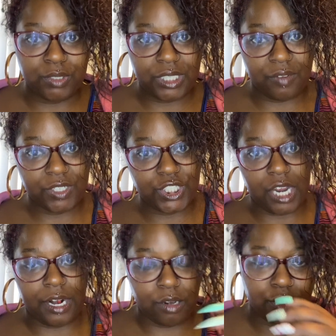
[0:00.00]
give a
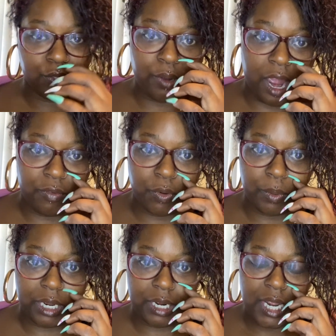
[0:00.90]
shout out to
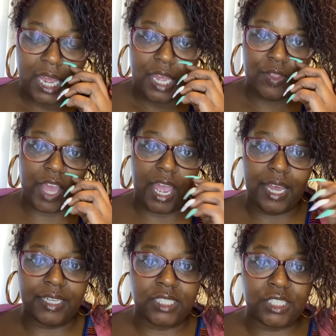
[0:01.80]
everyone that
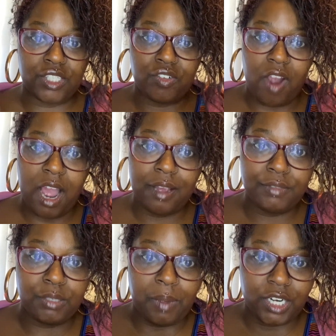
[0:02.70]
has subscribed
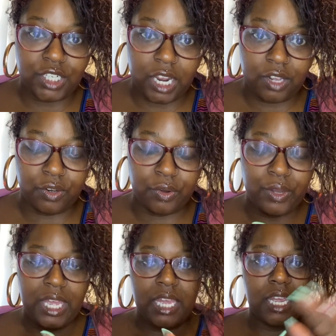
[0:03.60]
to my channel
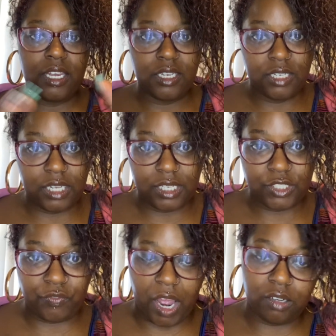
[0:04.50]
and
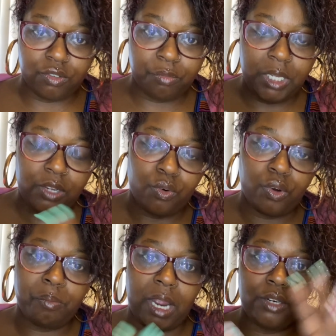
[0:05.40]
is following me
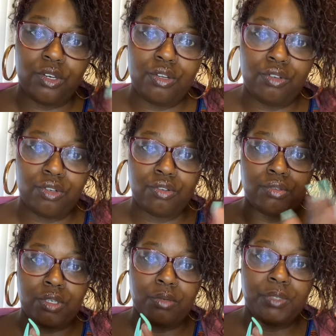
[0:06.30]
on my new
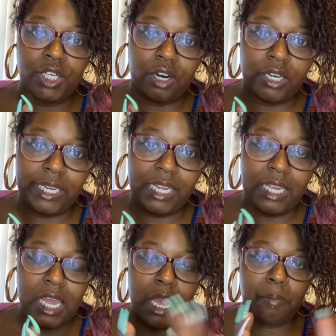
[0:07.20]
YouTube journey
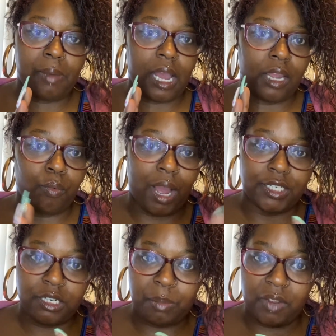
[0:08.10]
by
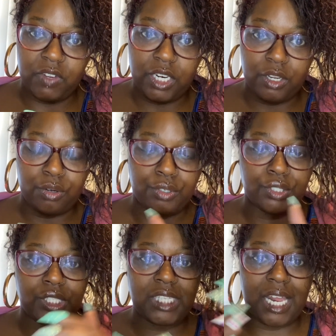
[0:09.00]
watching my
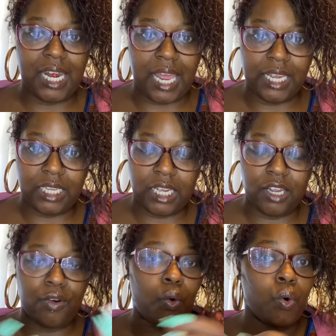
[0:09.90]
videos,
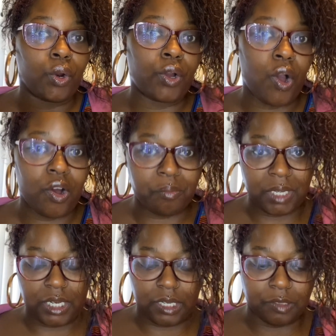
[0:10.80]
liking or
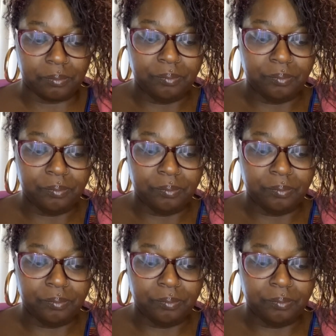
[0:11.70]
commenting.